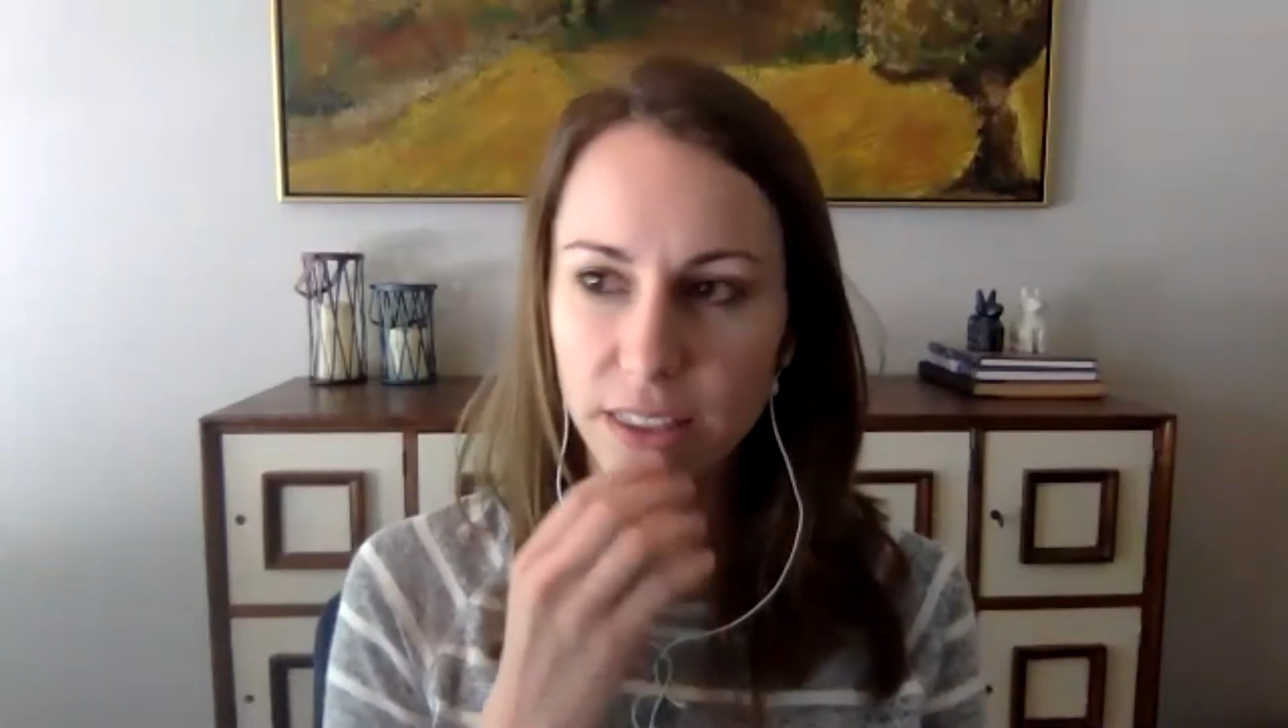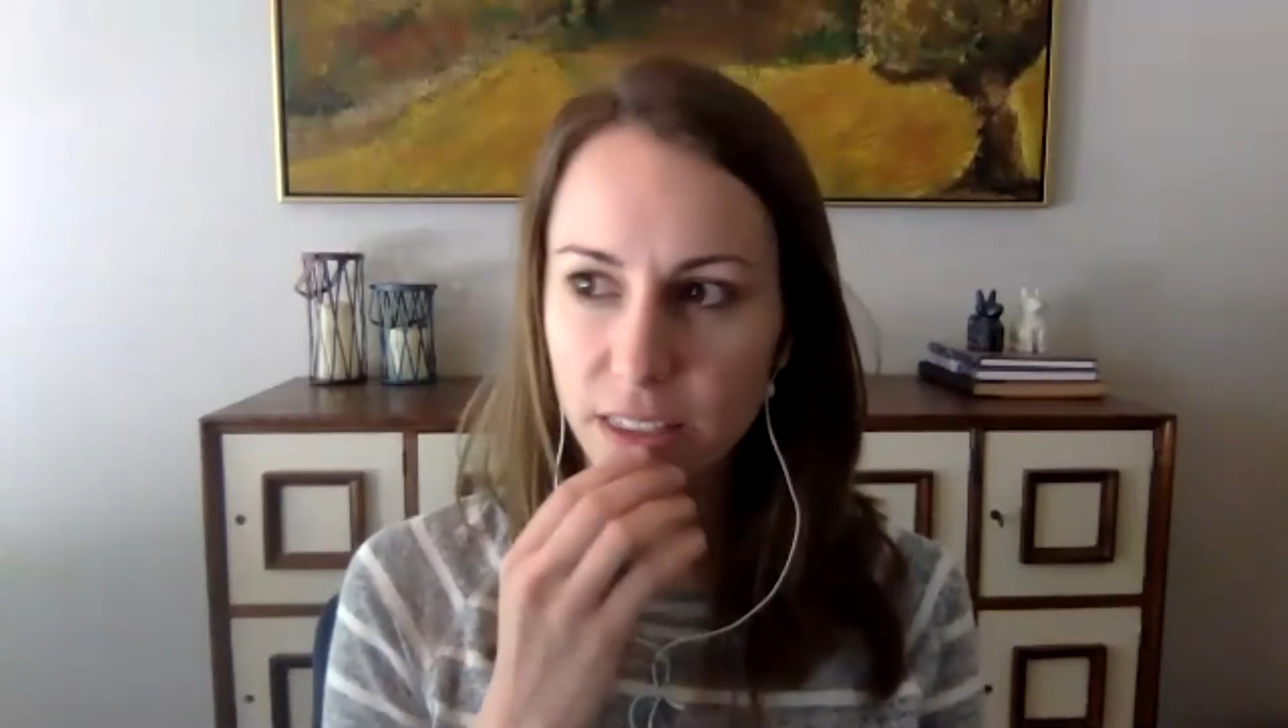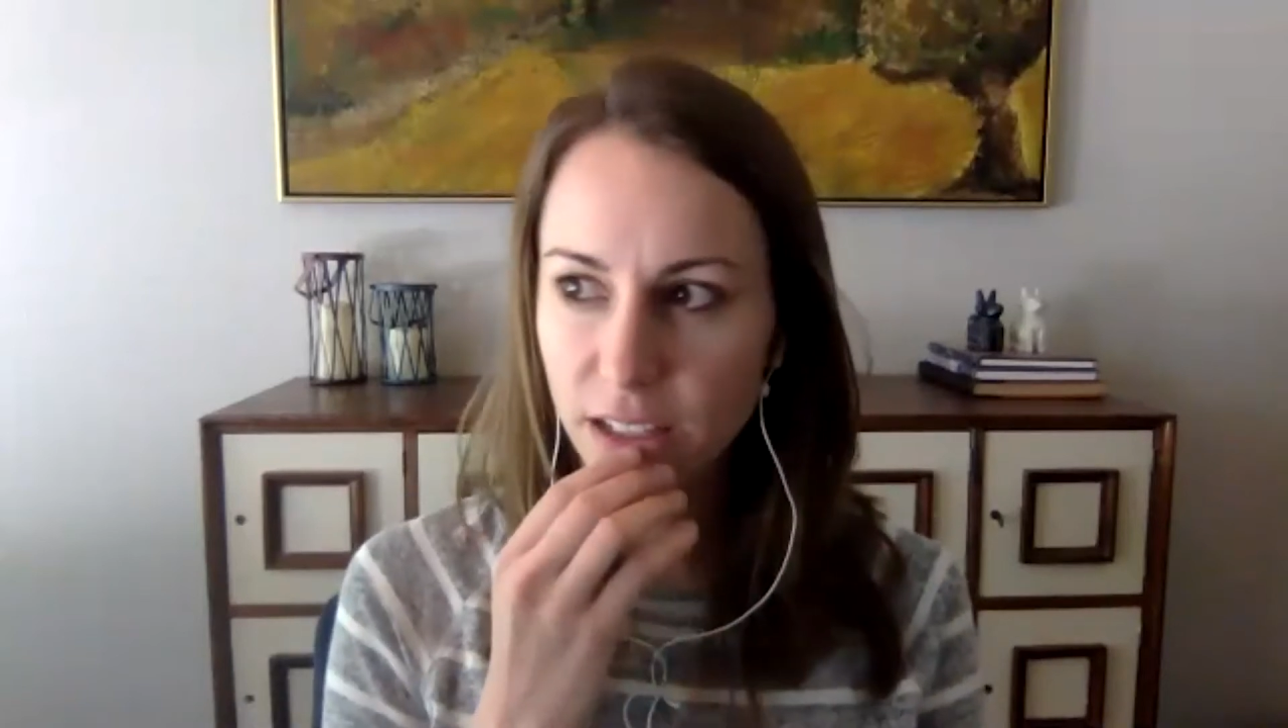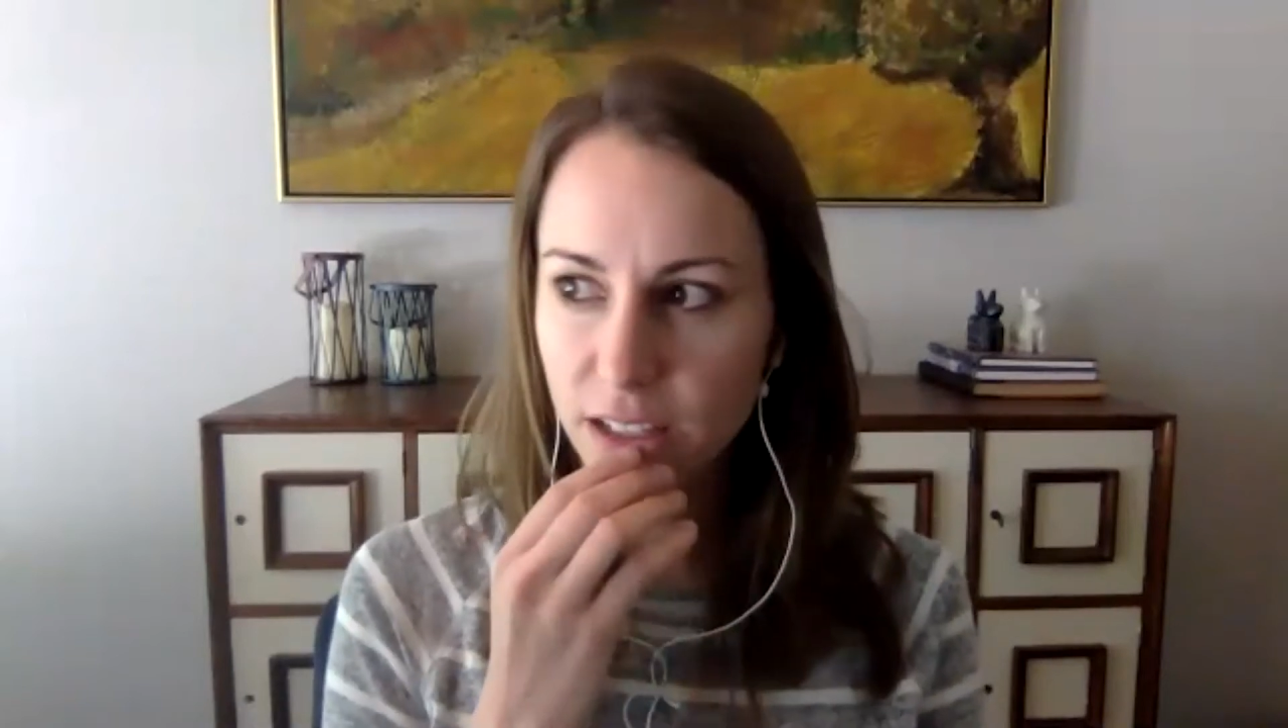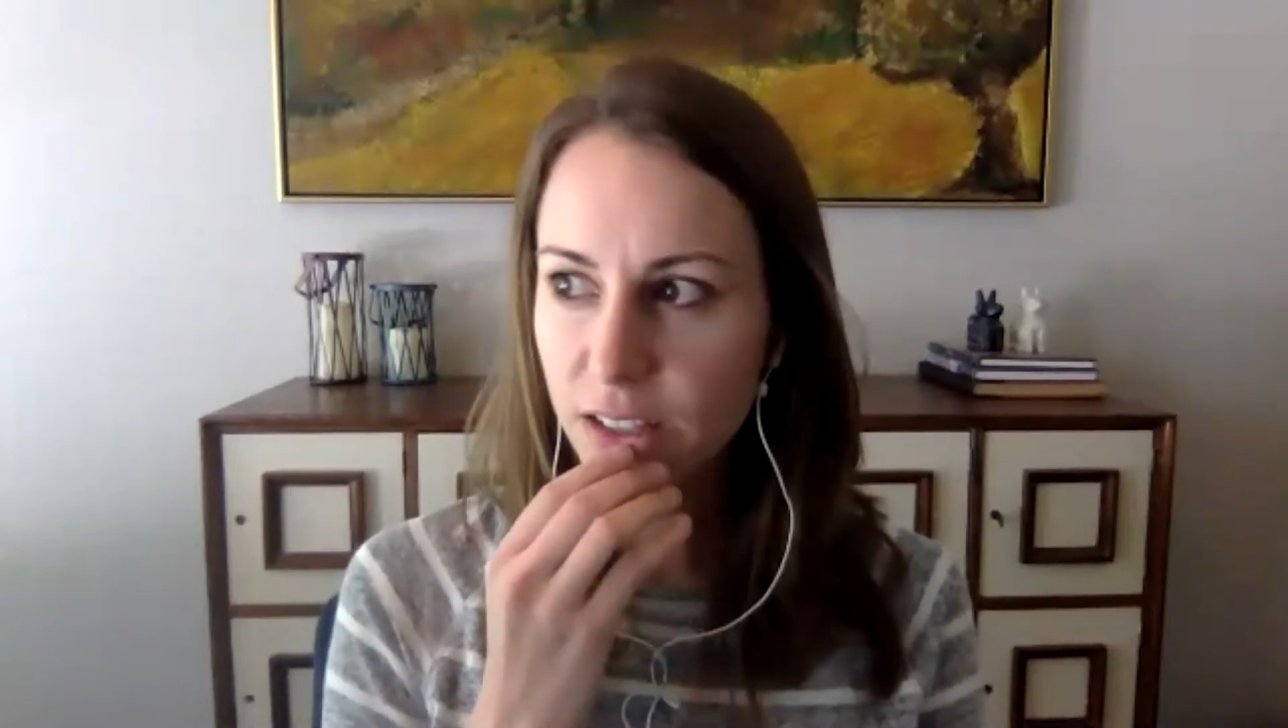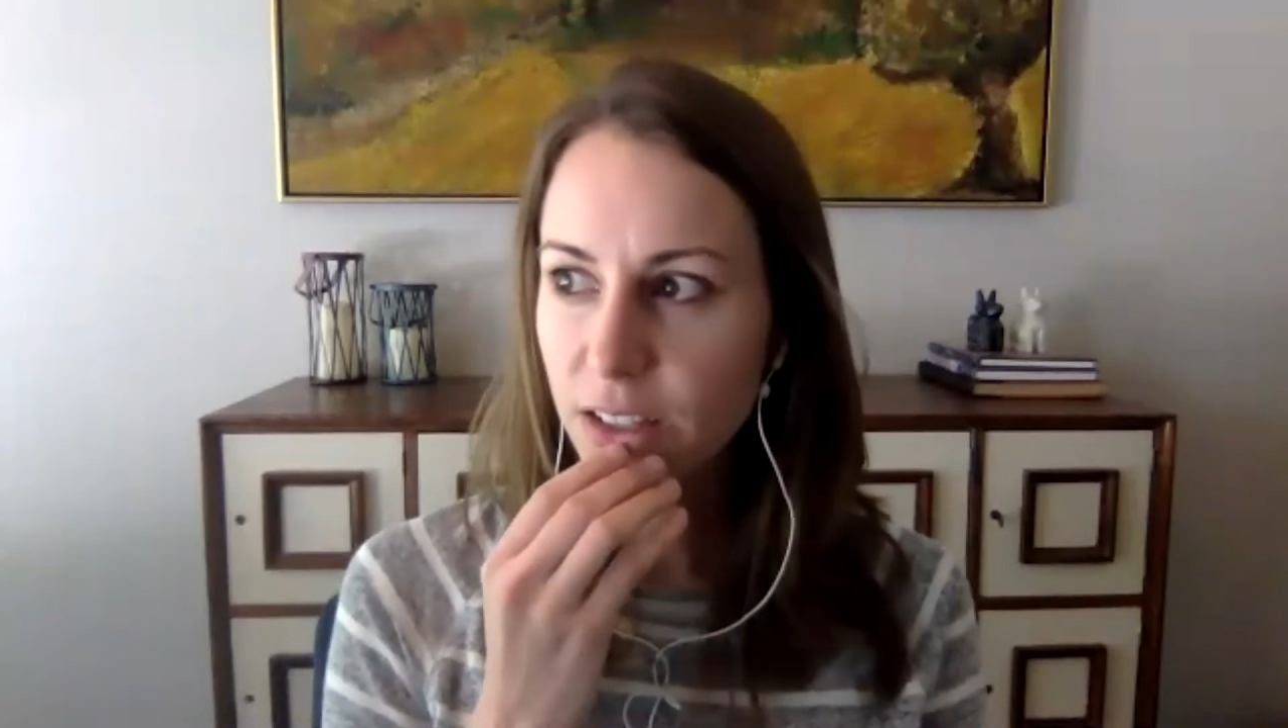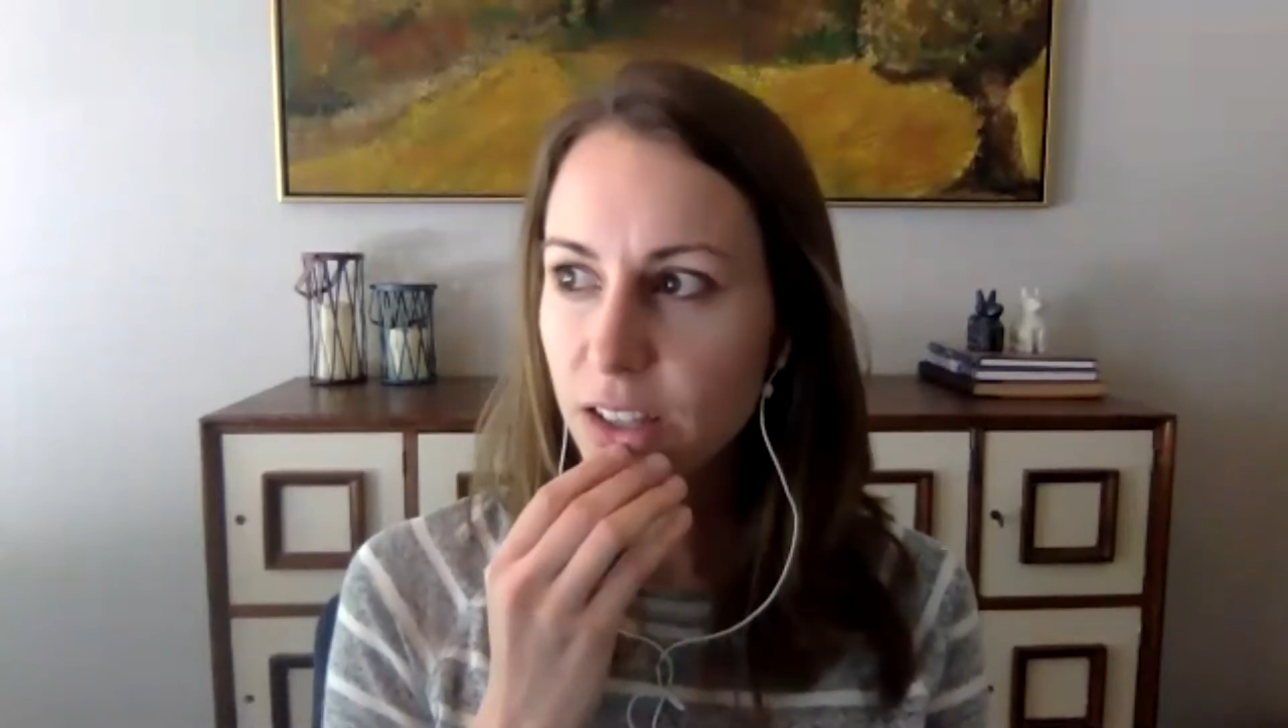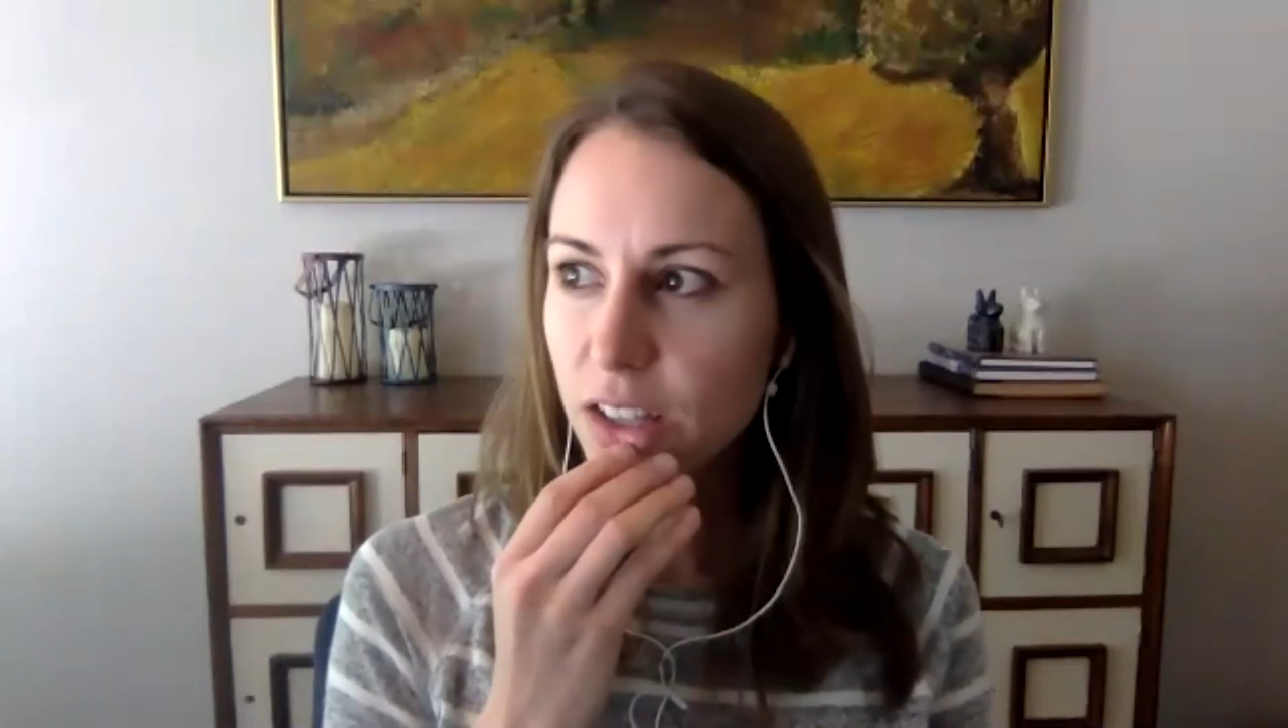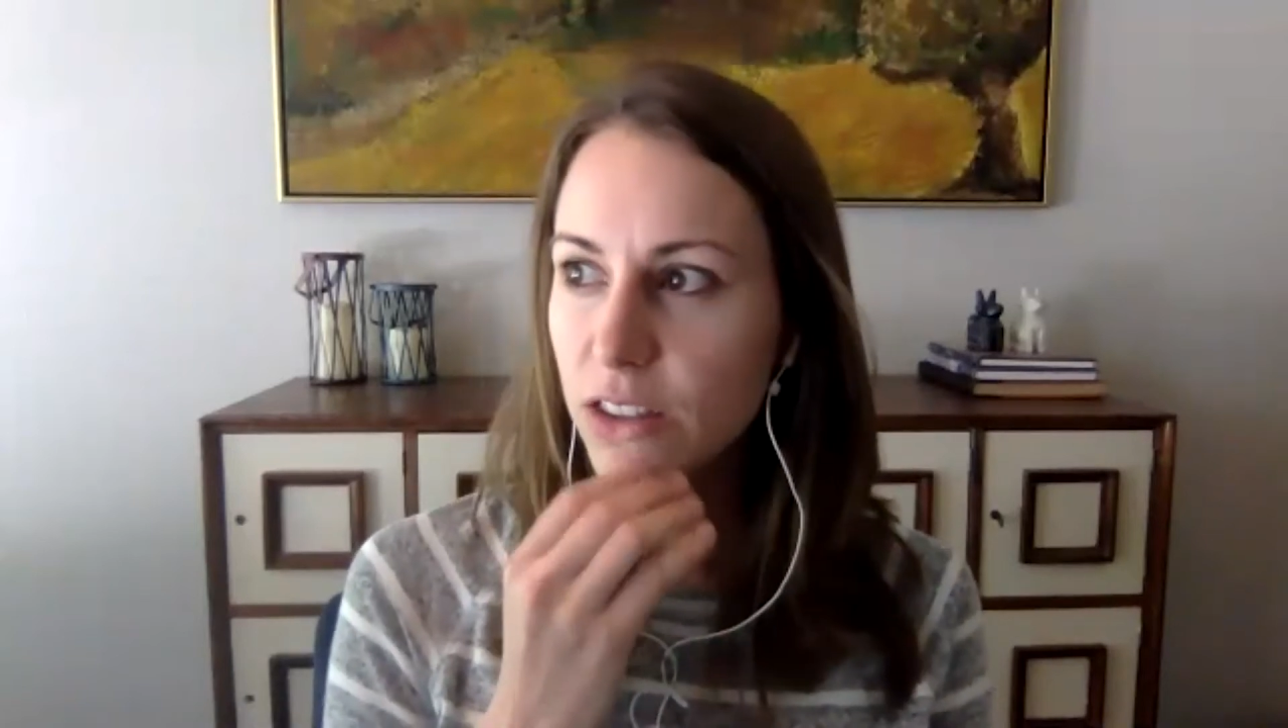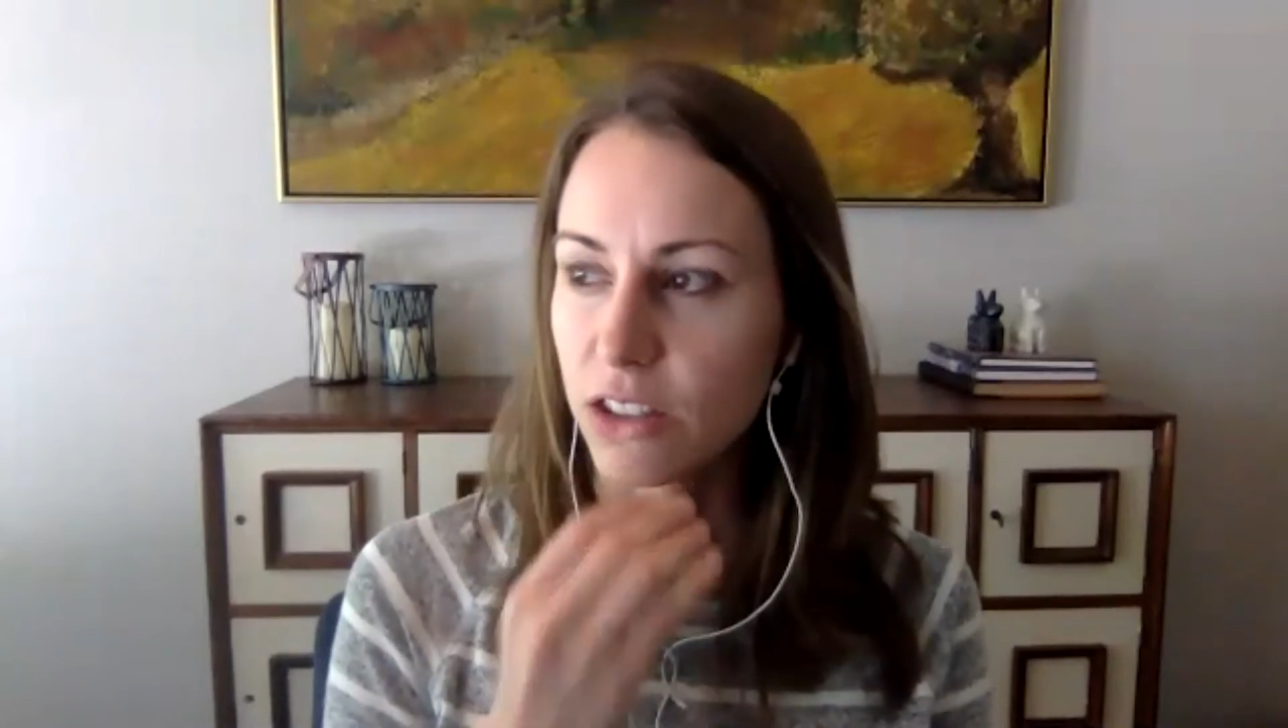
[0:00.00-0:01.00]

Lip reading: think the